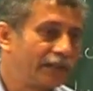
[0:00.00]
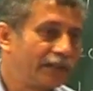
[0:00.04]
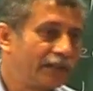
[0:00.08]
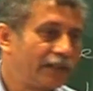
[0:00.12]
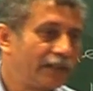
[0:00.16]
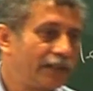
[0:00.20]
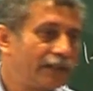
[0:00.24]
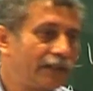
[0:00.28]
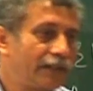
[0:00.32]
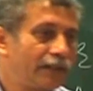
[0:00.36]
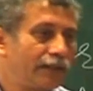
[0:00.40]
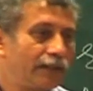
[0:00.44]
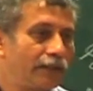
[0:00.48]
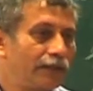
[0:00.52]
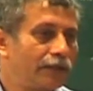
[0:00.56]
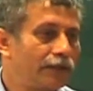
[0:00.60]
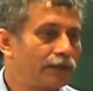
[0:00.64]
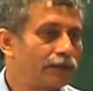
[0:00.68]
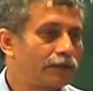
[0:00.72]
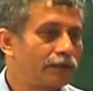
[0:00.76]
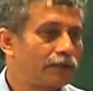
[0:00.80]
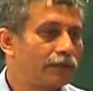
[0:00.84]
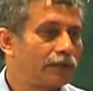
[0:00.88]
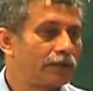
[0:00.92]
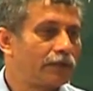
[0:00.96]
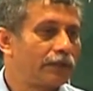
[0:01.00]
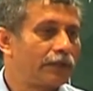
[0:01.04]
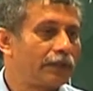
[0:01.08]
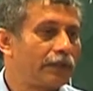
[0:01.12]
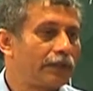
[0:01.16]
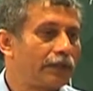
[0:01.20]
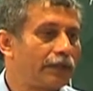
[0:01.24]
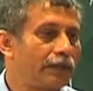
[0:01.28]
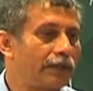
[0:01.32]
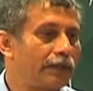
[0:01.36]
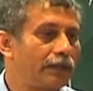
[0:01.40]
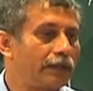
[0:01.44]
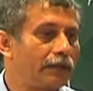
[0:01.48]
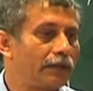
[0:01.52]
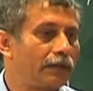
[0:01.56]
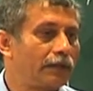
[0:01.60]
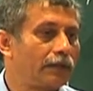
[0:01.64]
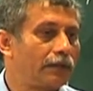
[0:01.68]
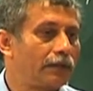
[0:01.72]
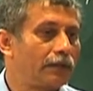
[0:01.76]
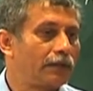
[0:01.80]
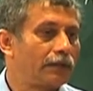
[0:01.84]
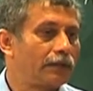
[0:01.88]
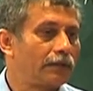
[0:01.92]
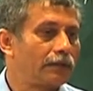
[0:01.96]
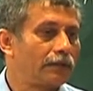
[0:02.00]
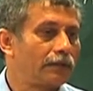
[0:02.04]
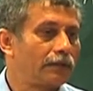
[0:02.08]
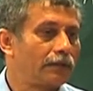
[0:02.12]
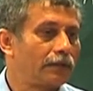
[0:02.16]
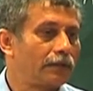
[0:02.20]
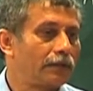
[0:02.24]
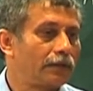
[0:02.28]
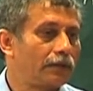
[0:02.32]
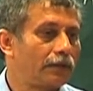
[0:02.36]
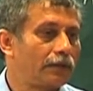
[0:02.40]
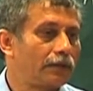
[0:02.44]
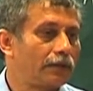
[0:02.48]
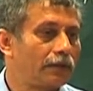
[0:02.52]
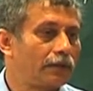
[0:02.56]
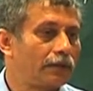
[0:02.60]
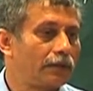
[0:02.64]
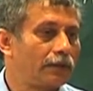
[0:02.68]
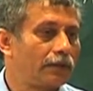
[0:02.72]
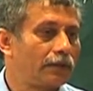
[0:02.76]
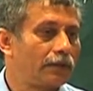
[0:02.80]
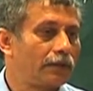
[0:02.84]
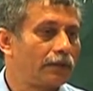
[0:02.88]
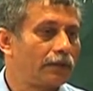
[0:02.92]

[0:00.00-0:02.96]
Nothing is said.